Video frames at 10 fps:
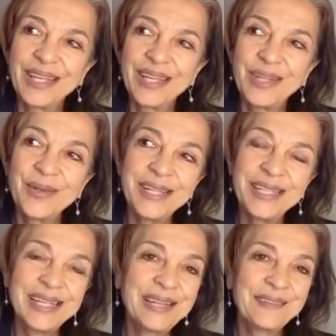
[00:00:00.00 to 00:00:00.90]
you
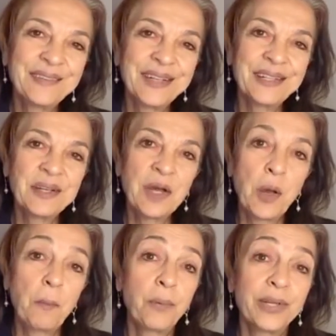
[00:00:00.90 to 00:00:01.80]
can even
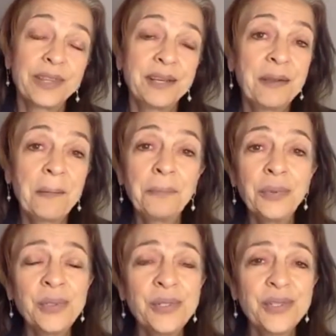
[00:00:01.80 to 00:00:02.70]
put the
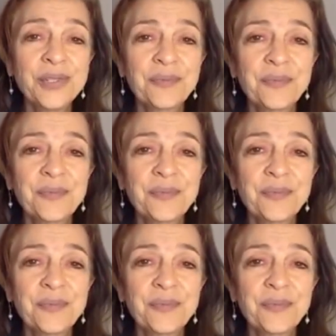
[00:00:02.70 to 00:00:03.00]
numbers,